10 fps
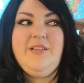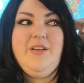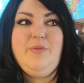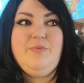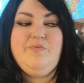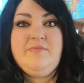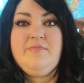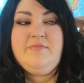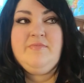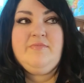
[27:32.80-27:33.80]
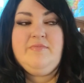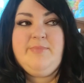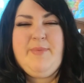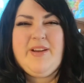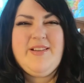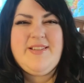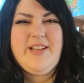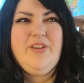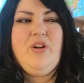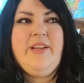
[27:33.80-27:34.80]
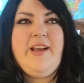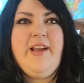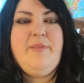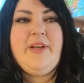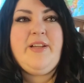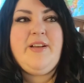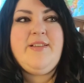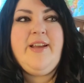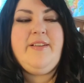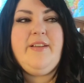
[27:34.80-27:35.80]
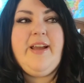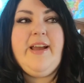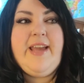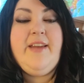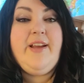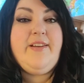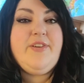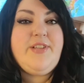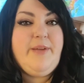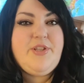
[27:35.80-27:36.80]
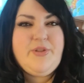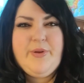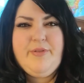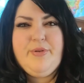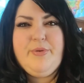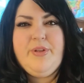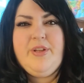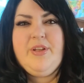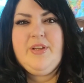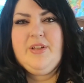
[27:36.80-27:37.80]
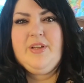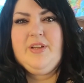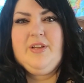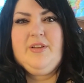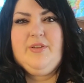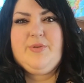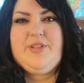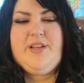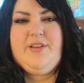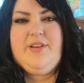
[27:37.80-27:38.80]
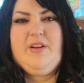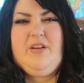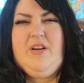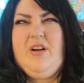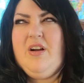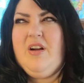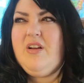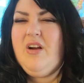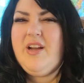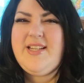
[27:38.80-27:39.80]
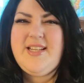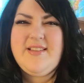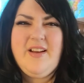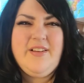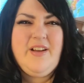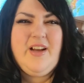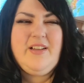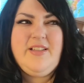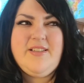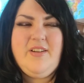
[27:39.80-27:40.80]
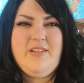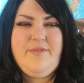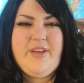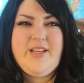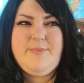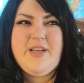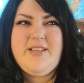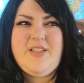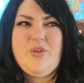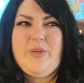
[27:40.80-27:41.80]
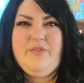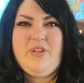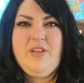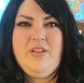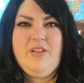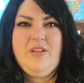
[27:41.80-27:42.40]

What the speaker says: No. But I'm not gonna sit here all like high and mighty because I understand what she's going through. Those teeth could not. Oh God, he's got an ugly, snarly face because he's so evil.